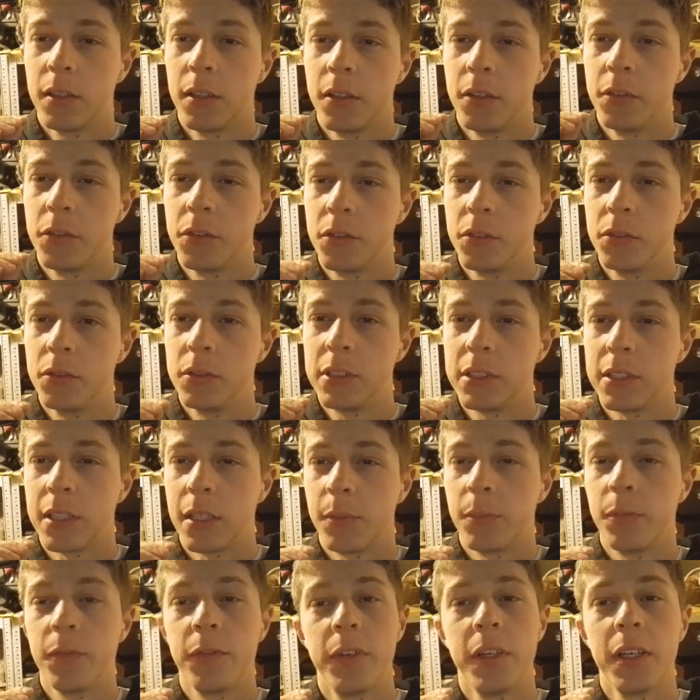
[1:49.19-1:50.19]
onto
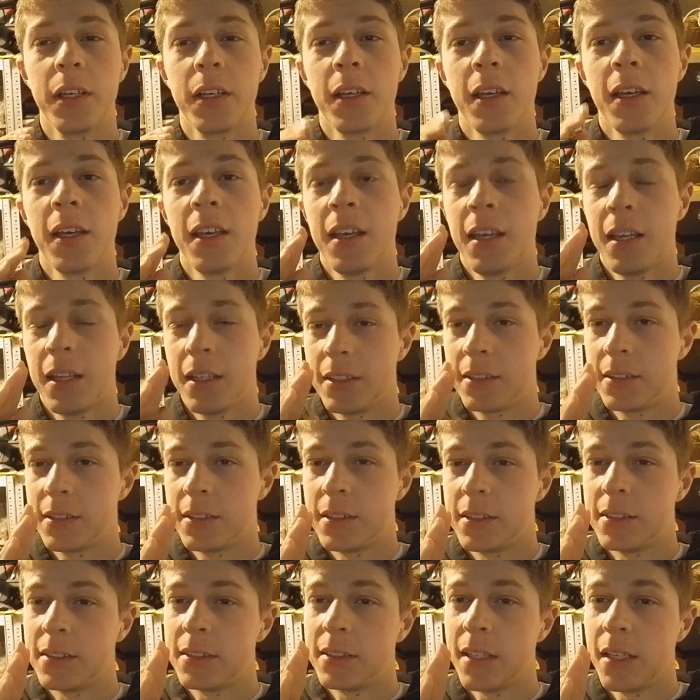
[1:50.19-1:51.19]
something, it's
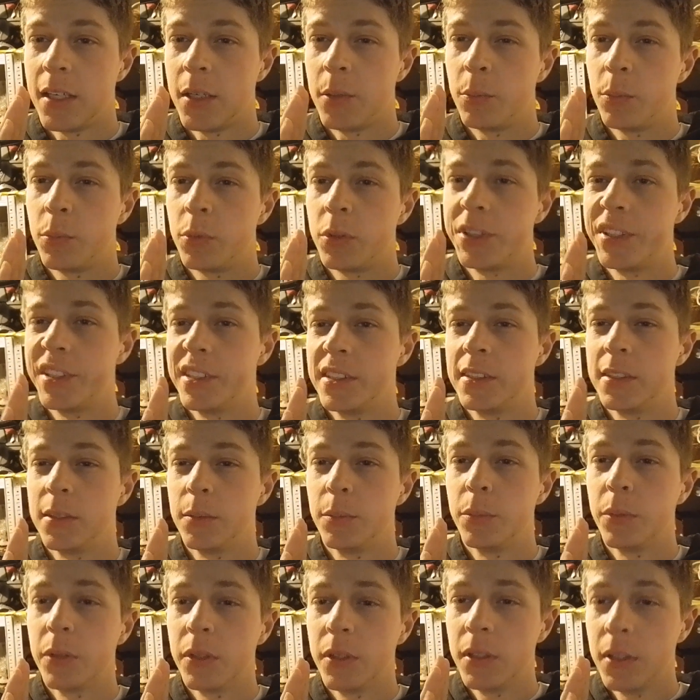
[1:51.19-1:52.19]
the same
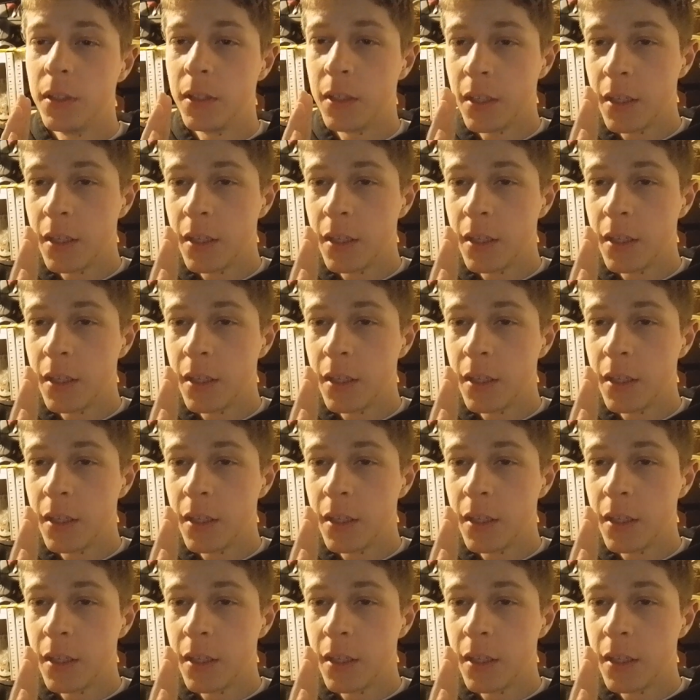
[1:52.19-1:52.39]
principle.